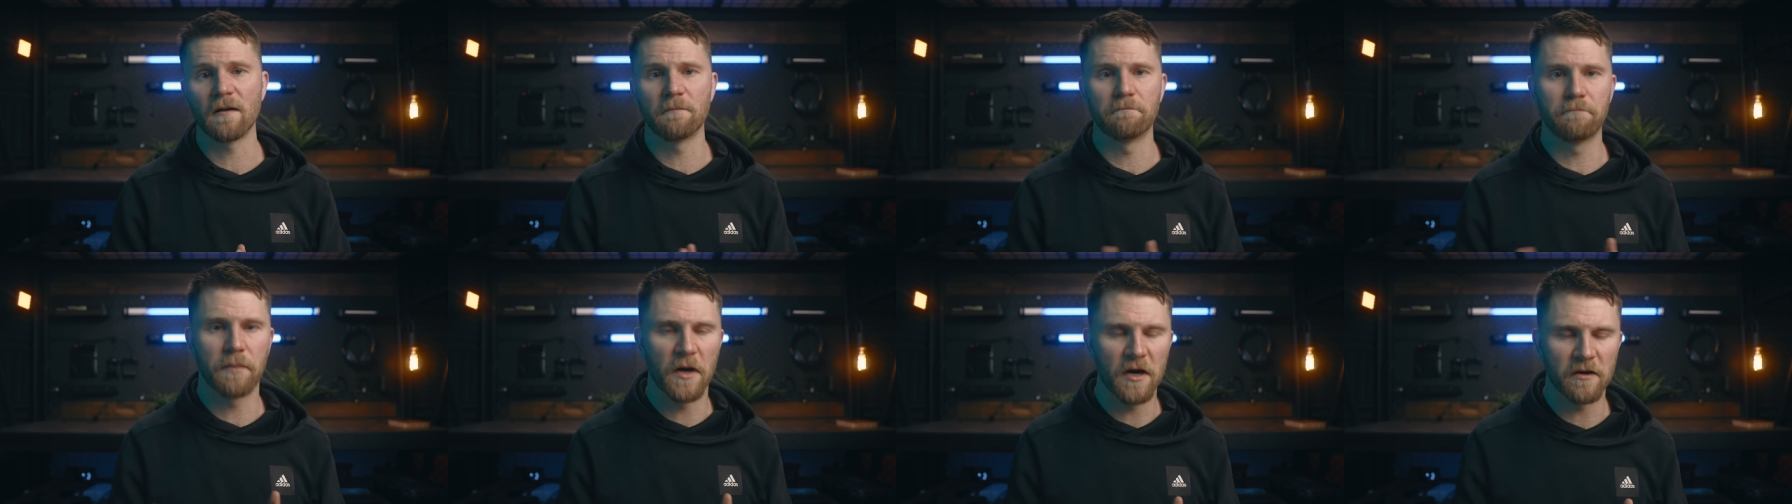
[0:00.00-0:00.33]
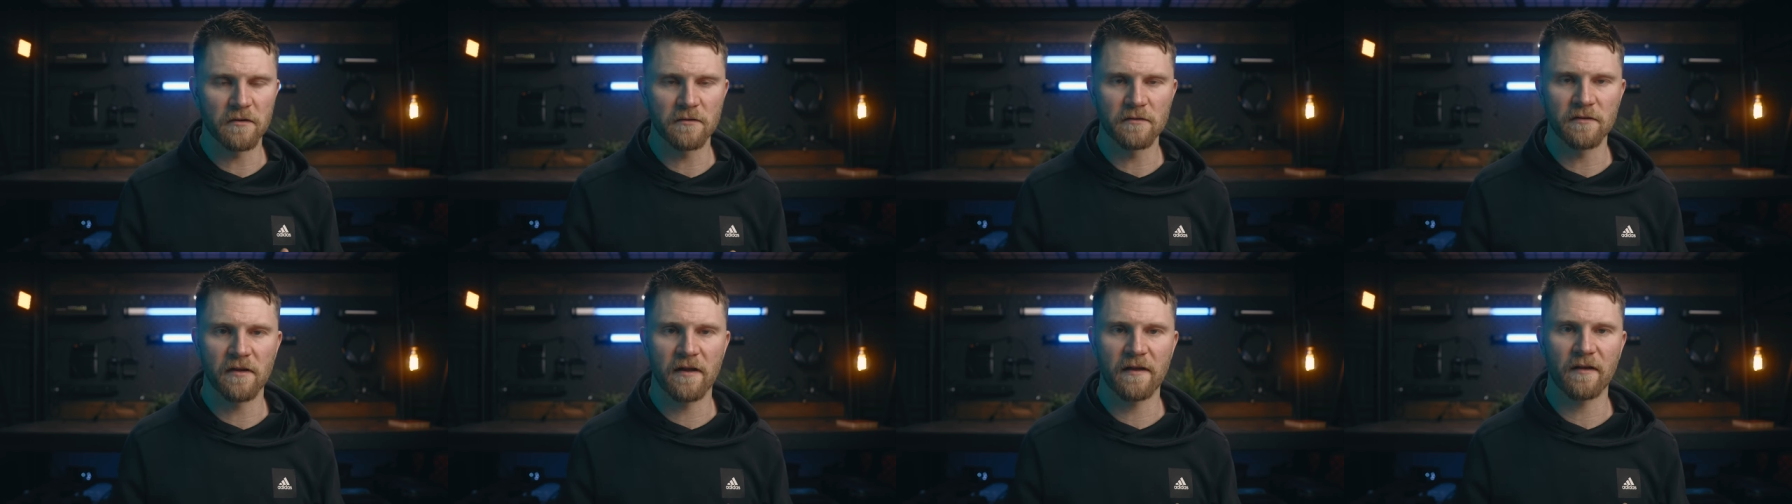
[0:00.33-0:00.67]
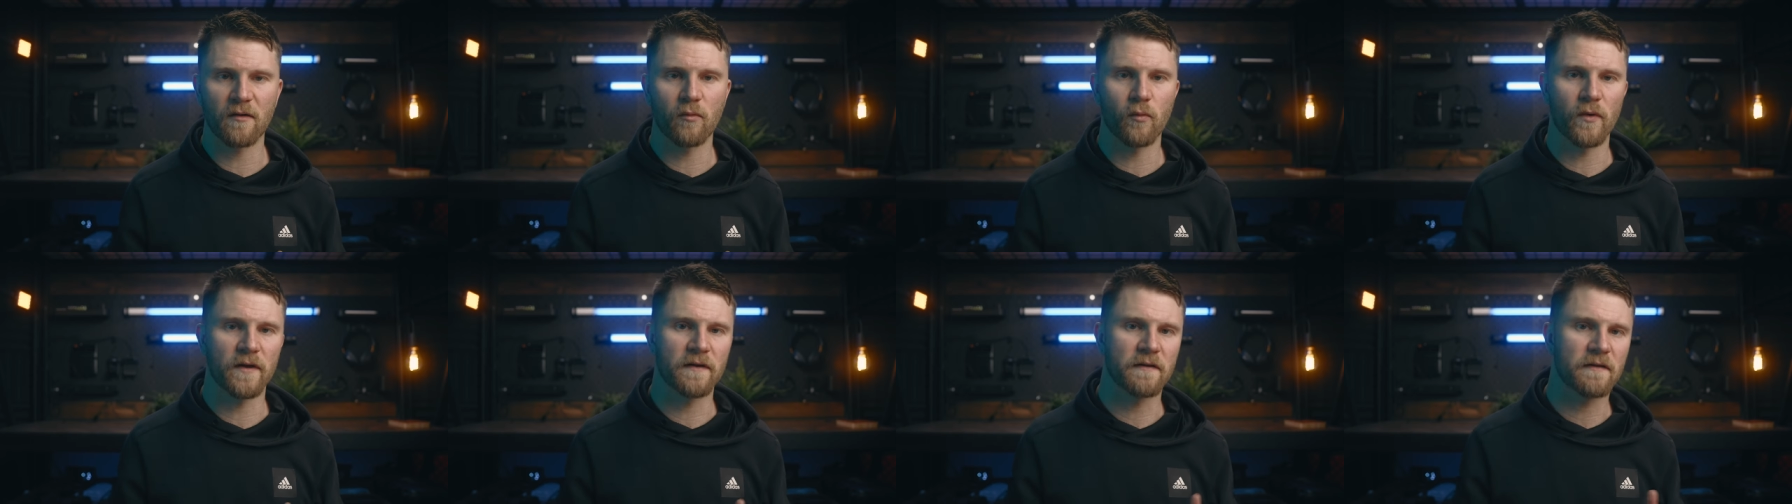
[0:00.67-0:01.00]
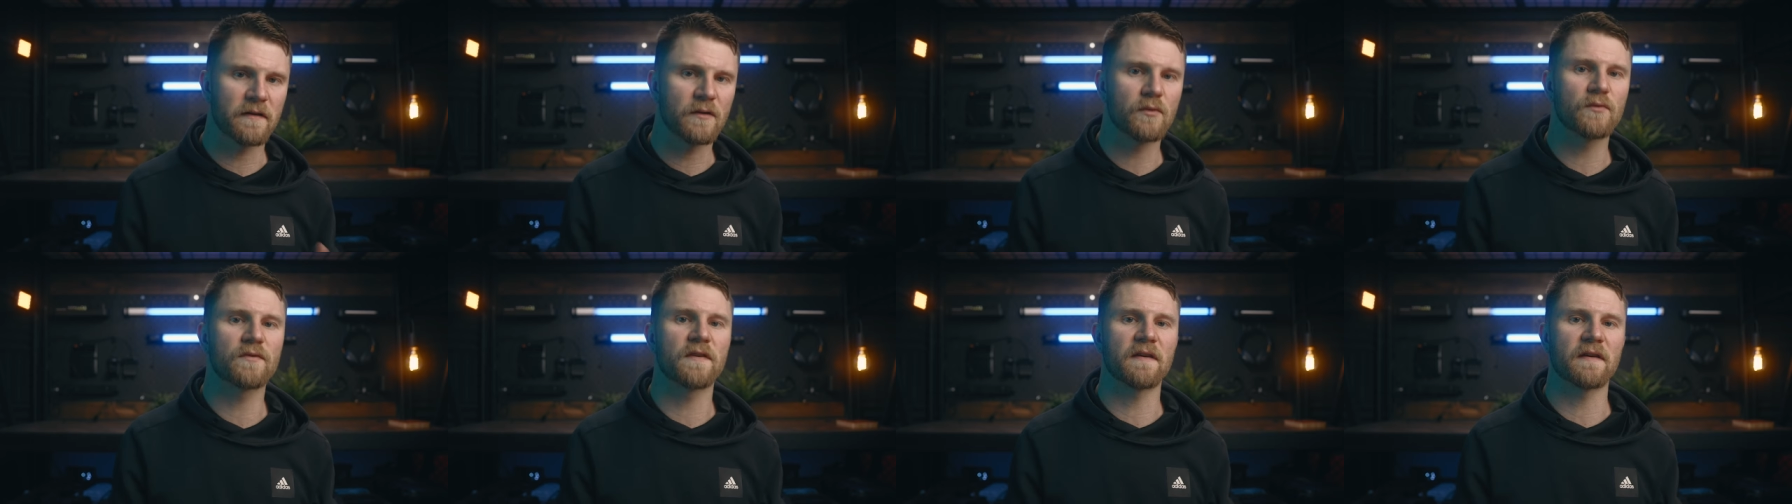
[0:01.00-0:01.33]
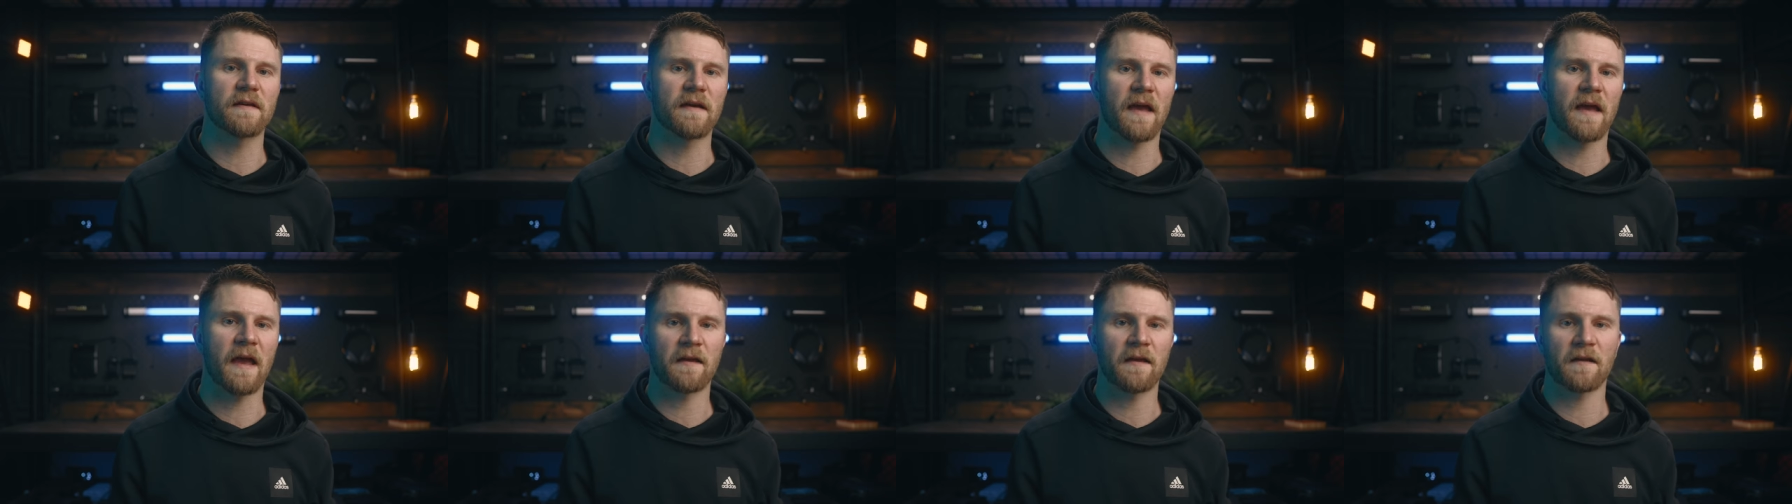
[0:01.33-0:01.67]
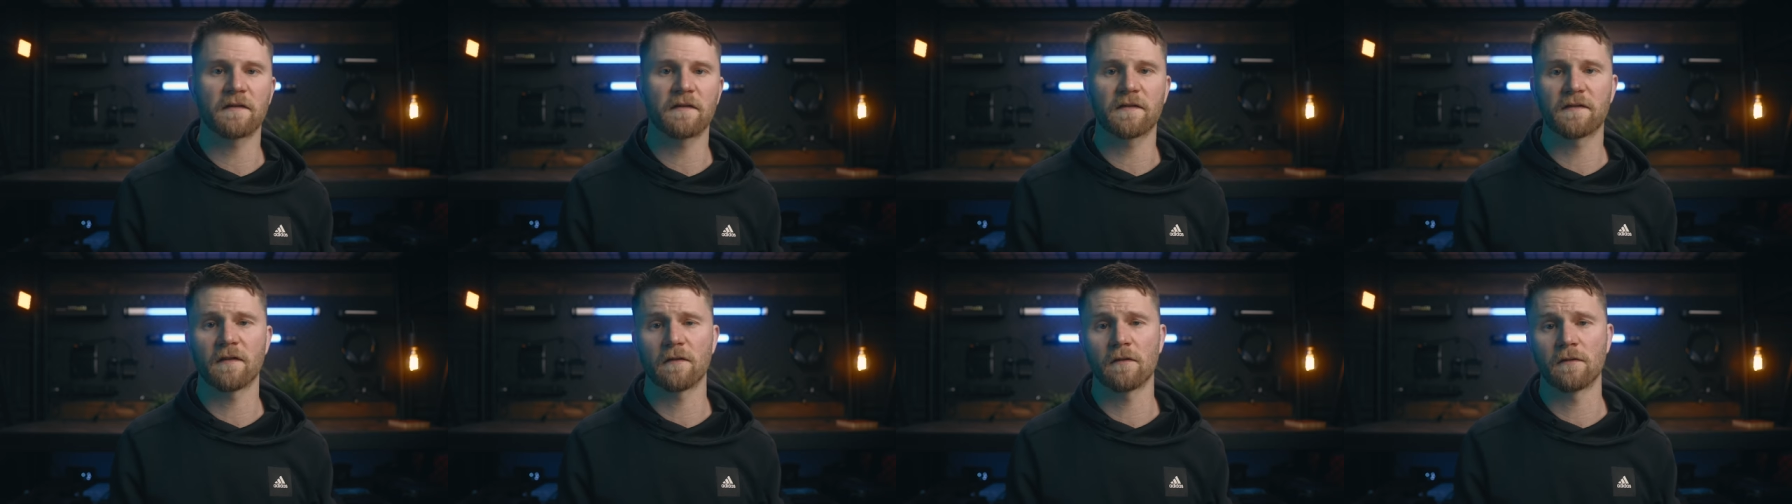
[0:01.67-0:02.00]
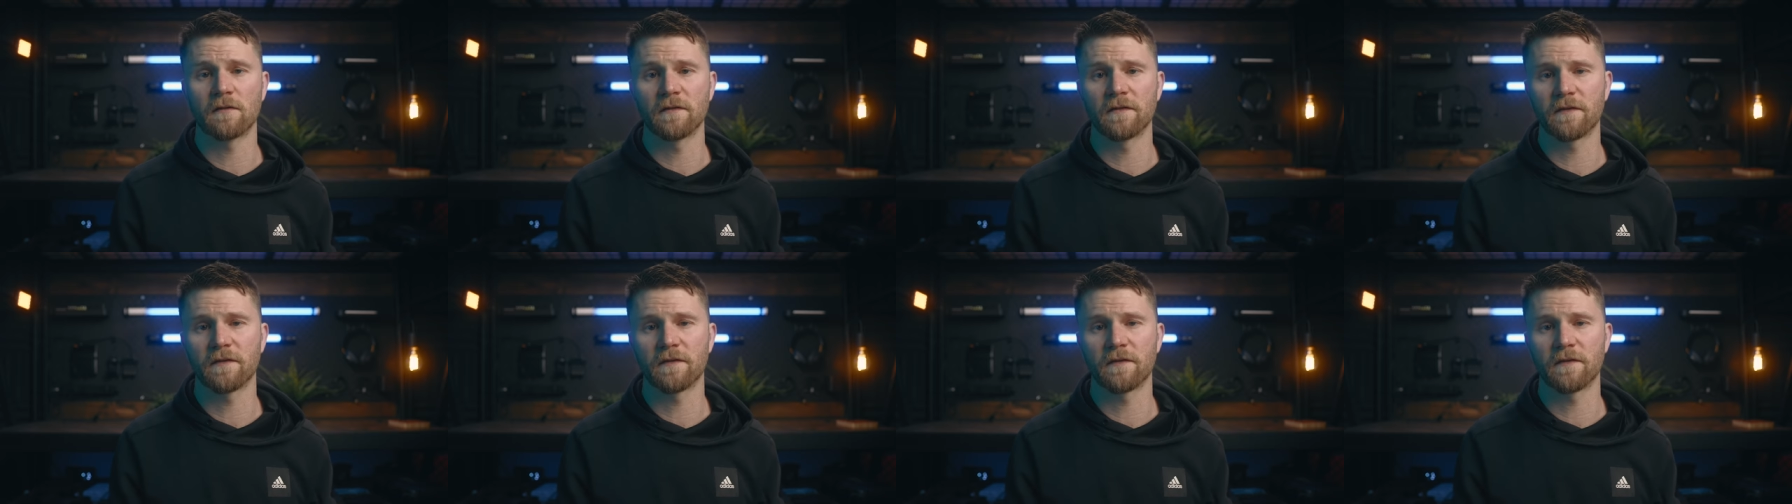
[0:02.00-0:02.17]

a bottleneck when using an external